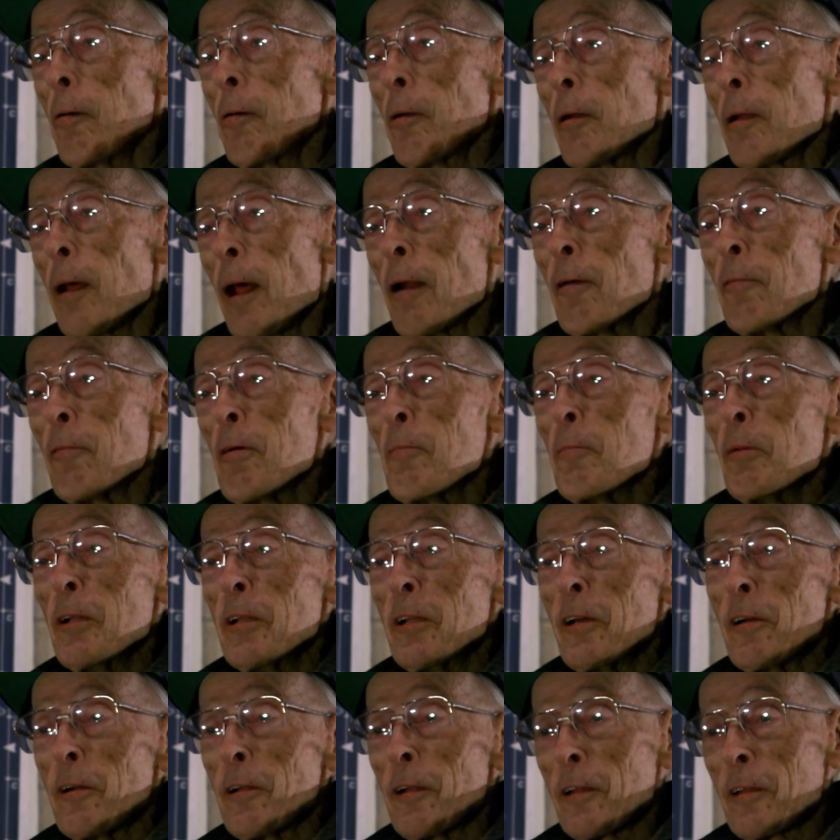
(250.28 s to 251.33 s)
Oh, there were a lot of women
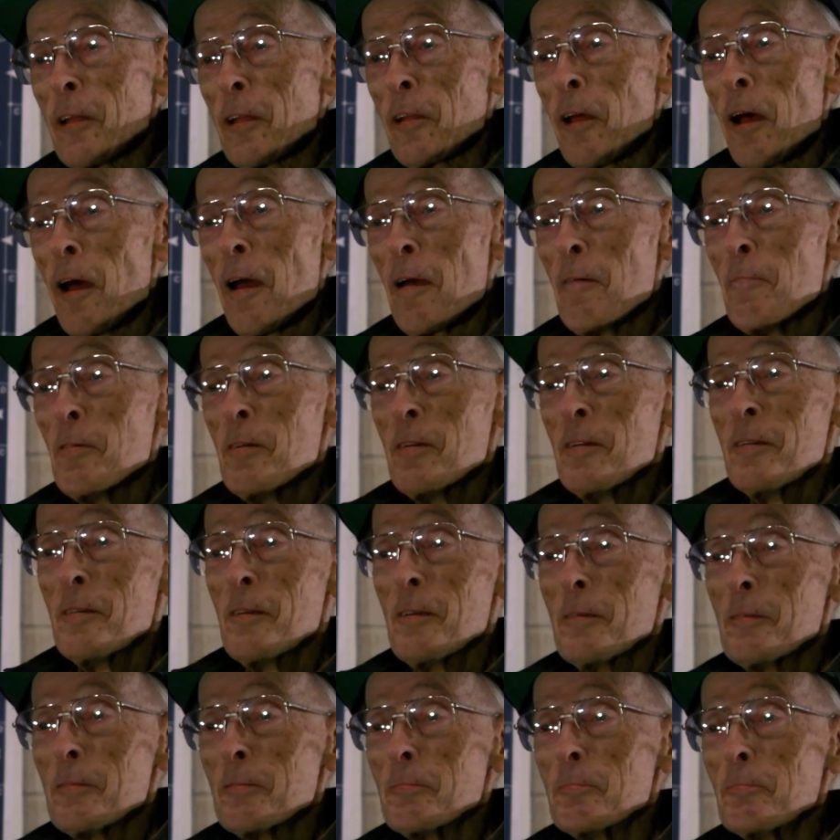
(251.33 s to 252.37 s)
there at the time.
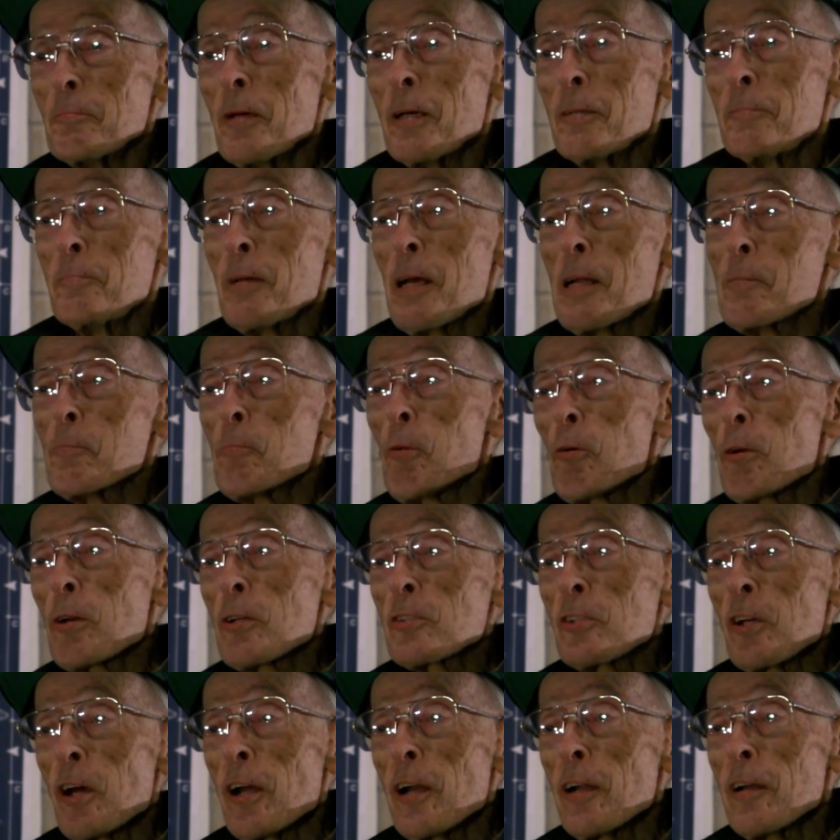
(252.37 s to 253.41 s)
That made it more
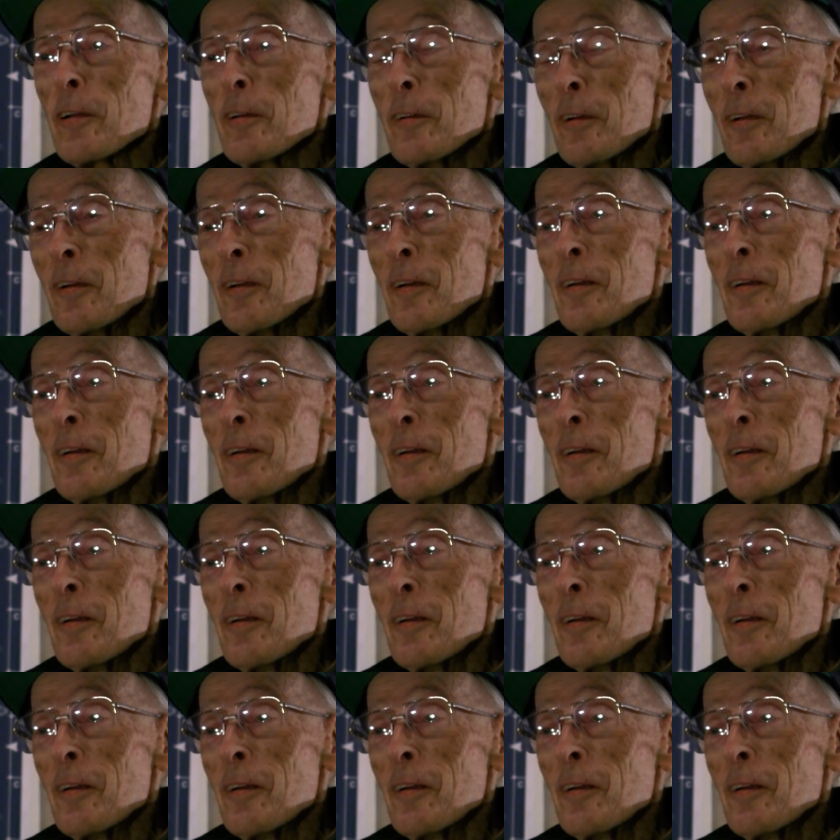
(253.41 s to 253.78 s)
exciting.